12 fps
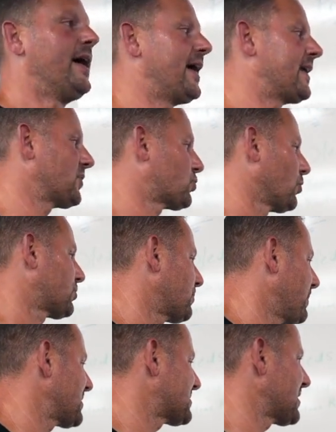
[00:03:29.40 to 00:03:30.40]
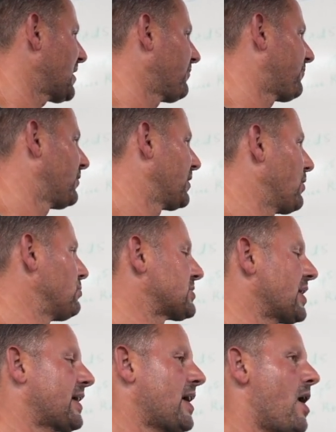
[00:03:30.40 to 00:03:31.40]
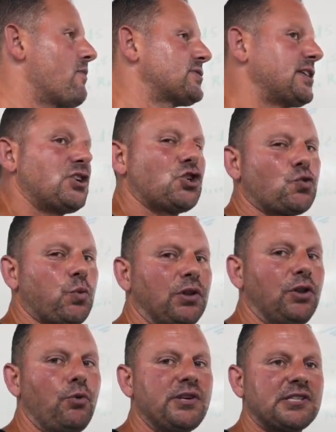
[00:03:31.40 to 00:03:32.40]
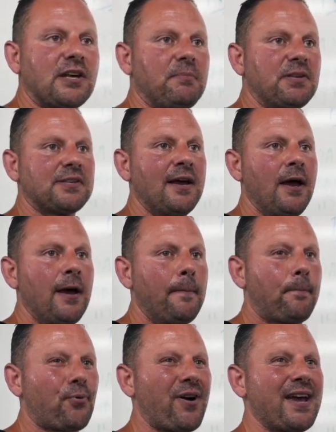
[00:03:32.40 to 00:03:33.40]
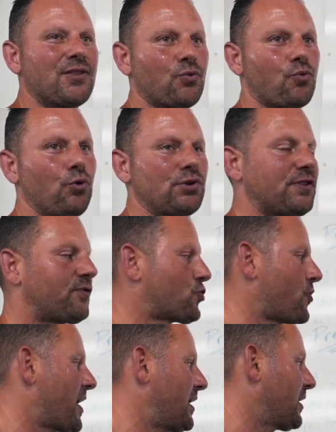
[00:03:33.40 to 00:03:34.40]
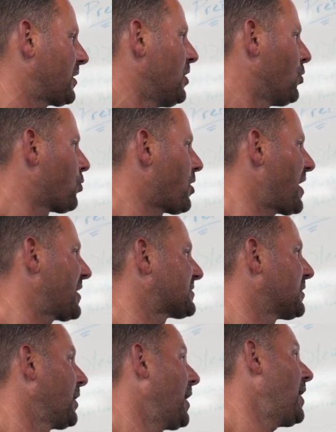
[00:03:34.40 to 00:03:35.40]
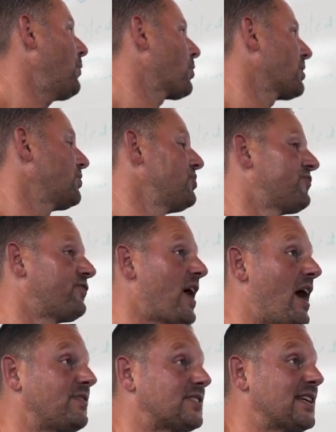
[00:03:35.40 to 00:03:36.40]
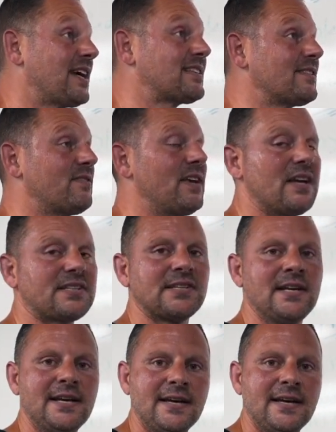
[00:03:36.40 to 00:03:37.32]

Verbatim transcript: And I thought to myself, it was like conversations with Louie Simmons break the rules of training. Whereas, hey, we're going to do five sets of this.